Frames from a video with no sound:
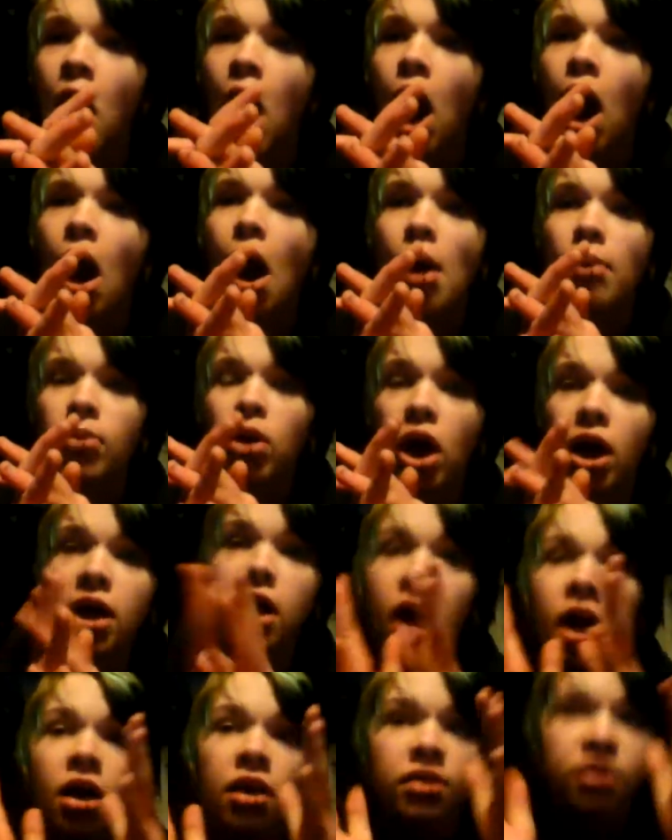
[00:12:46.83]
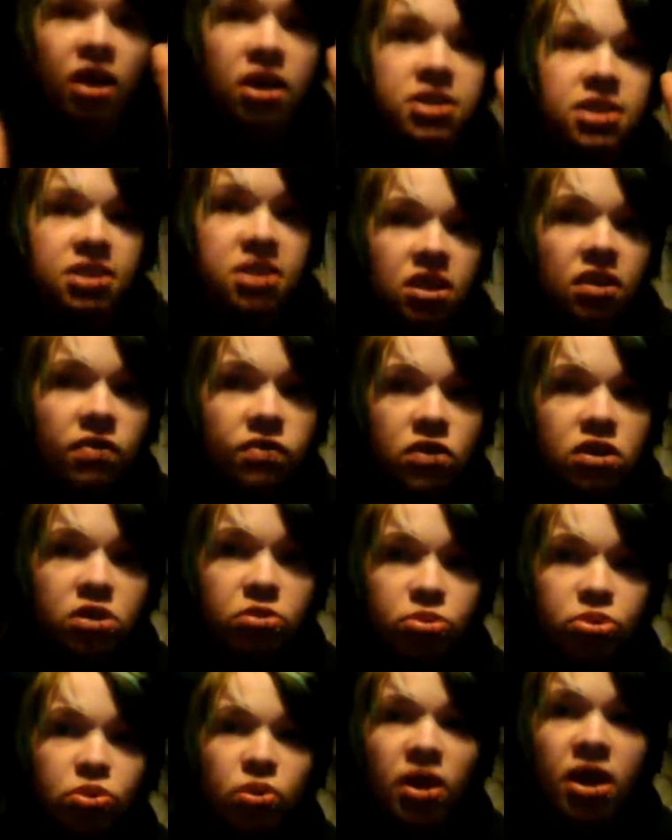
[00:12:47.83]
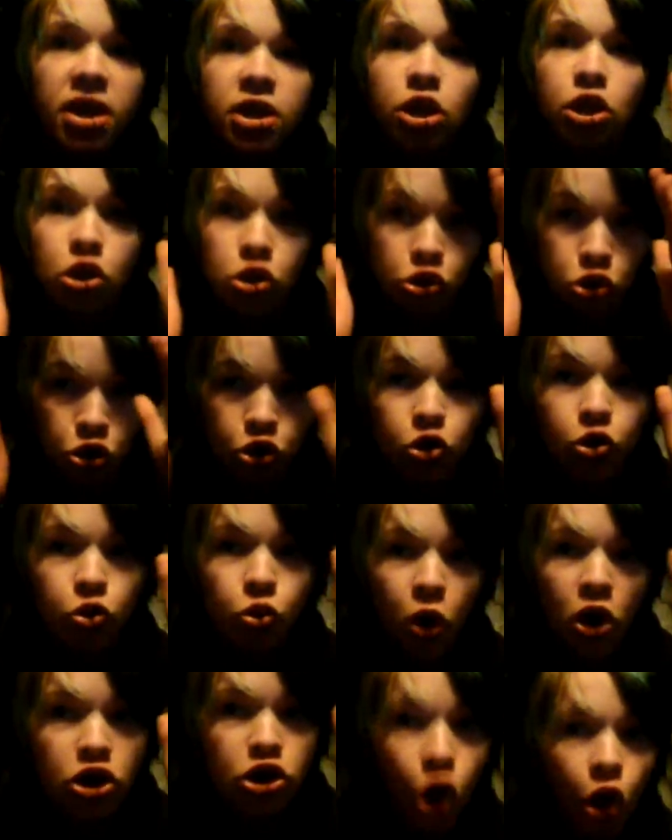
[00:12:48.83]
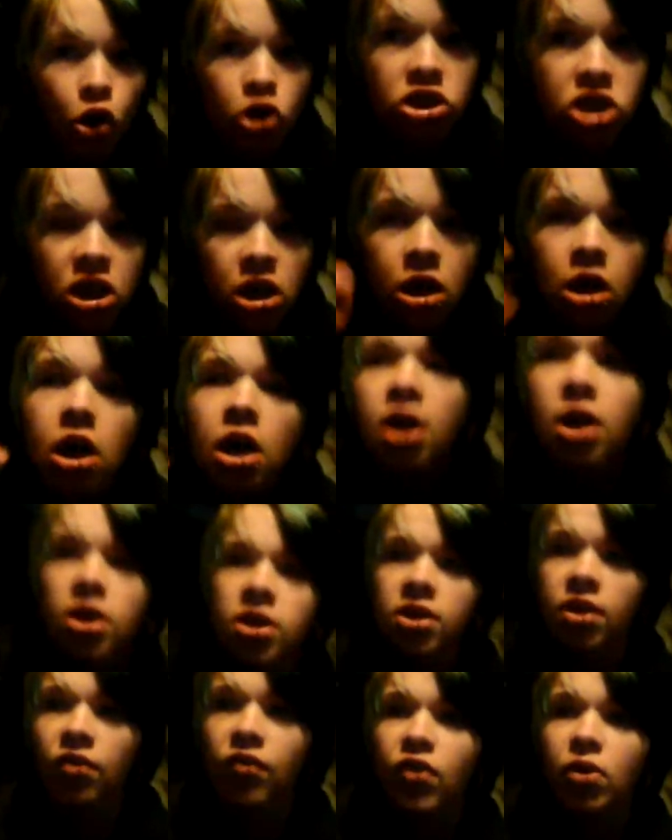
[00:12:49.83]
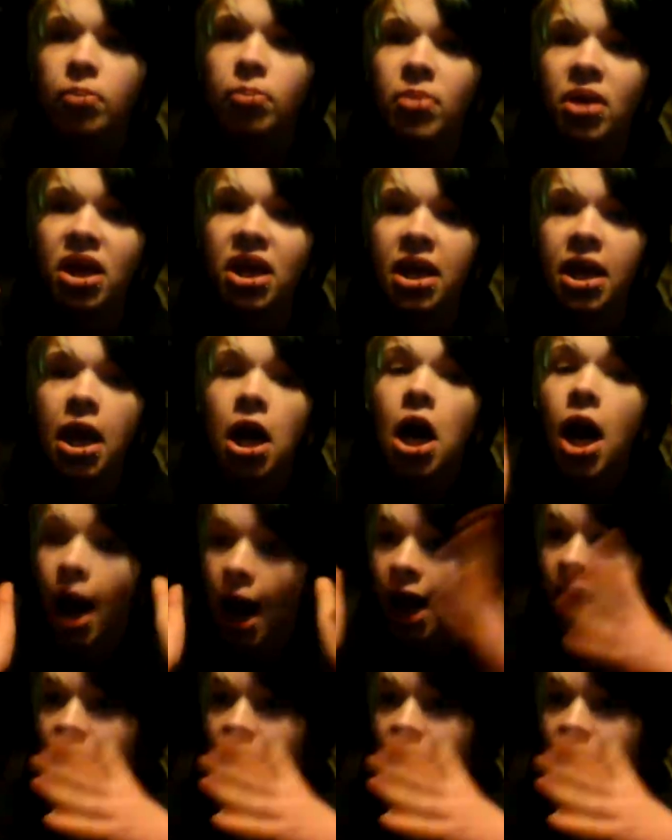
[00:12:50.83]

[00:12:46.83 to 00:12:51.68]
I'm like, there's a difference between you, a doctor, giving me an